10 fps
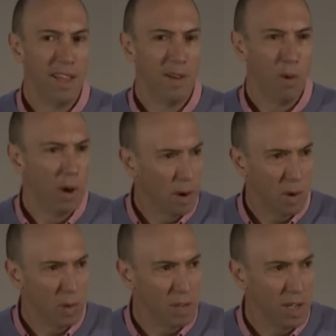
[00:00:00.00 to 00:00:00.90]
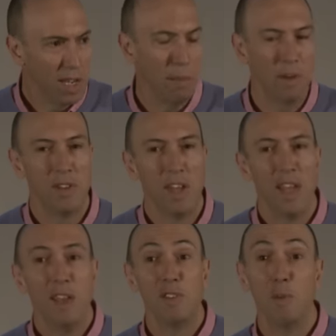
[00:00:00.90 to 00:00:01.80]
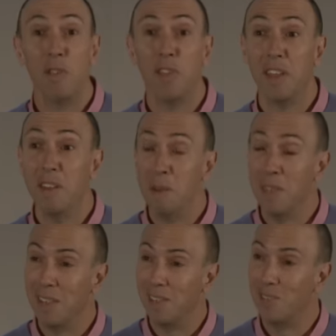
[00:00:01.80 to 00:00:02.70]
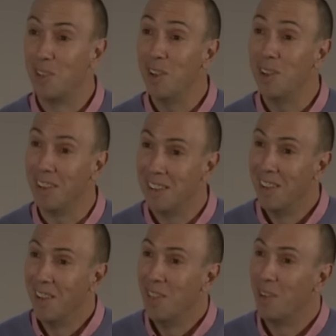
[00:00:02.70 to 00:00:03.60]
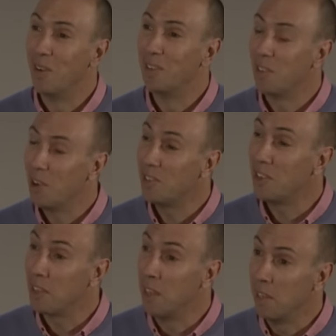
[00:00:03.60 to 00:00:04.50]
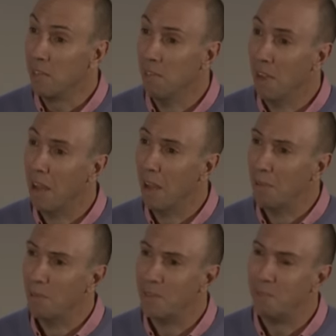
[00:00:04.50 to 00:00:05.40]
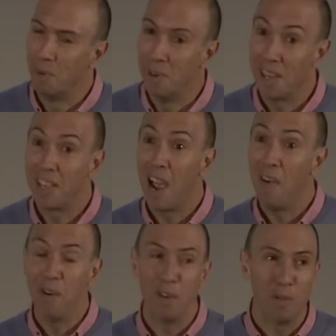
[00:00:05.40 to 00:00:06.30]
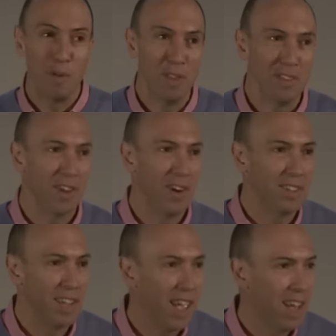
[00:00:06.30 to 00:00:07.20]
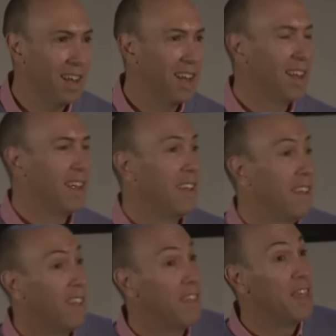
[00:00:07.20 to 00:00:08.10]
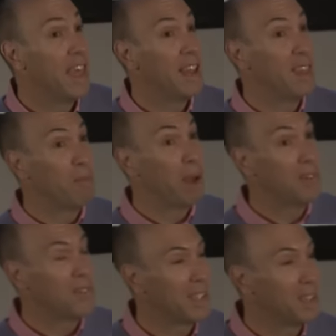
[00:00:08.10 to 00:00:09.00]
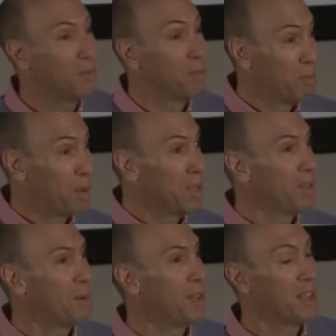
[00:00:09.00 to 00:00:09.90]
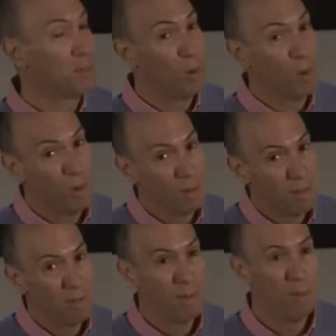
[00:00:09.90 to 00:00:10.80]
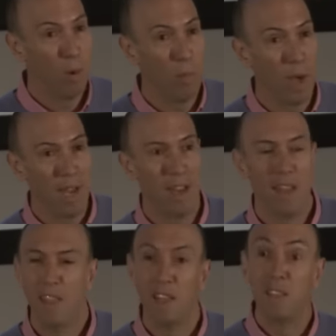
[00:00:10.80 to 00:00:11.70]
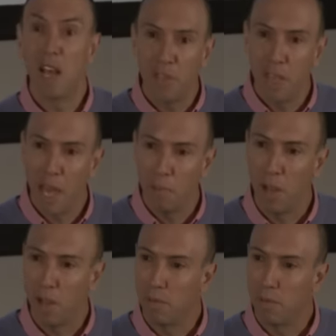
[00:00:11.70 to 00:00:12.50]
We don't want to cause any damage. So when the student, the researcher thinks, oh, I'm just putting a current through this guy's head, then the participant gets more pain. There's nothing happening.